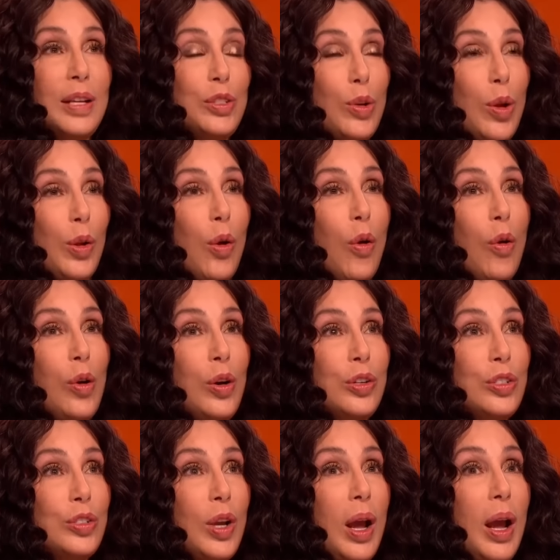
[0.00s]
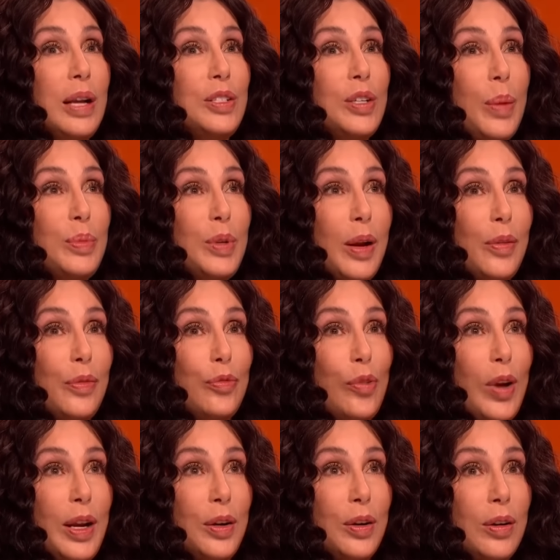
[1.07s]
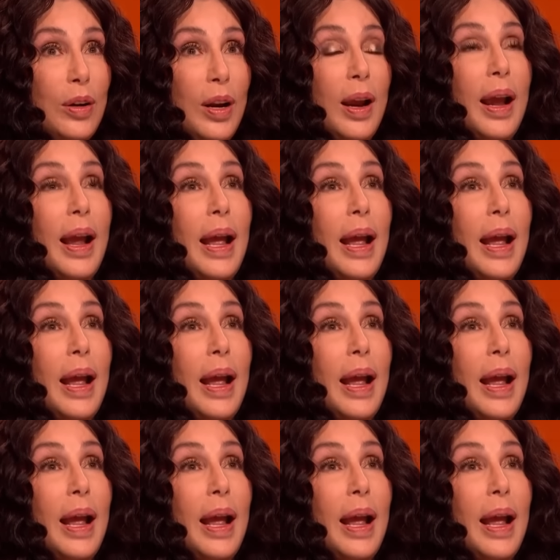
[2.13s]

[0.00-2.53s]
I stole a horse, I jumped on a freighter,